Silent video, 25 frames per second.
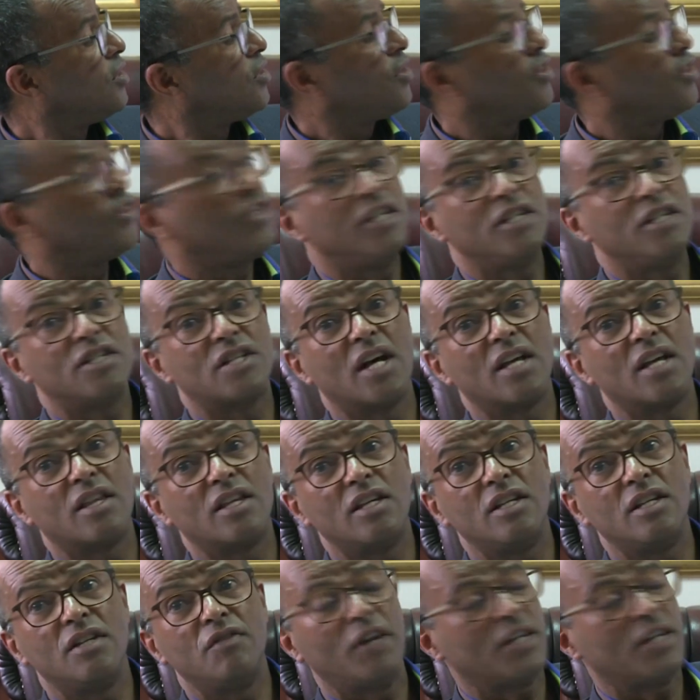These are the
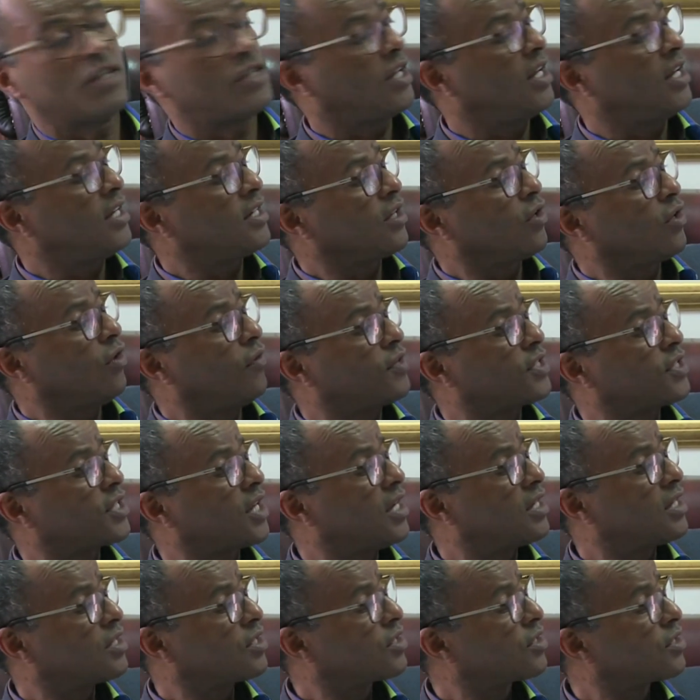investigating
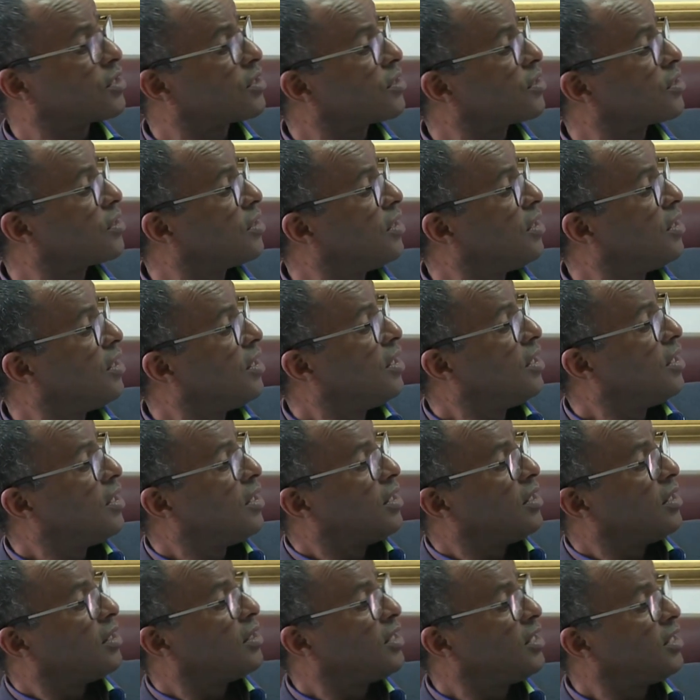officers.
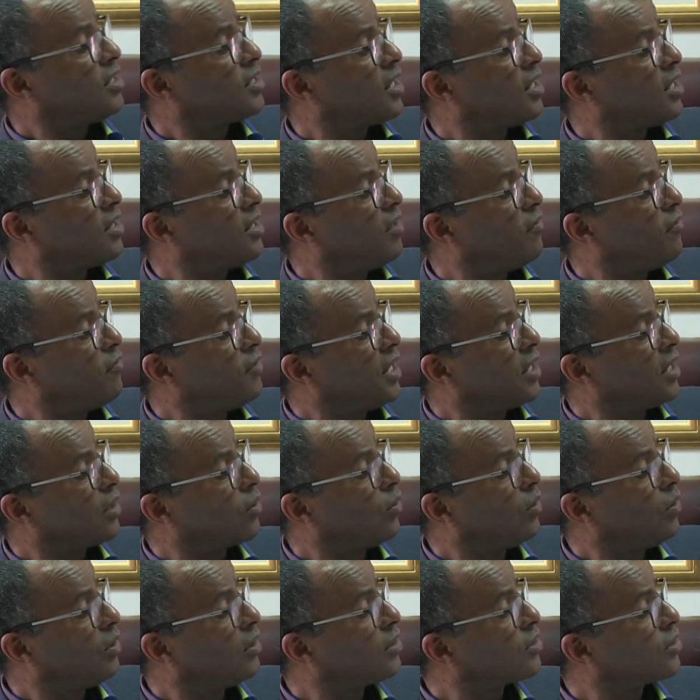These are their
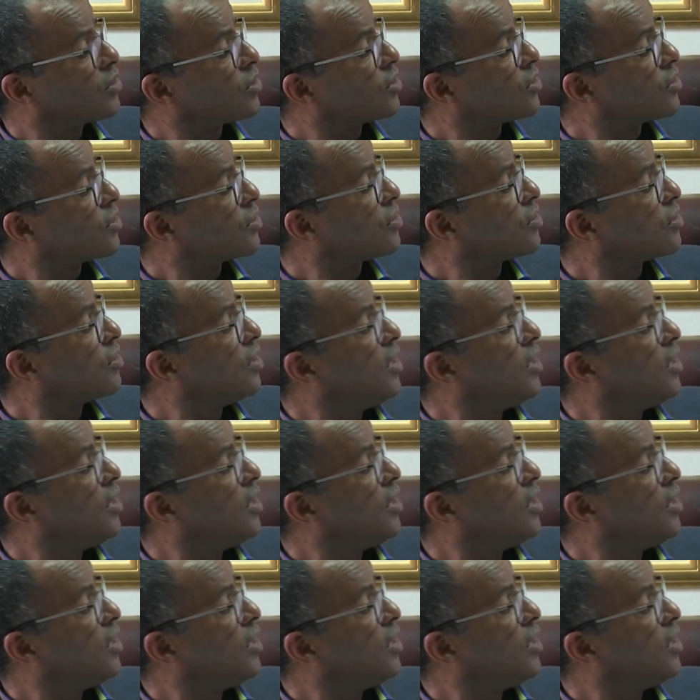vehicles.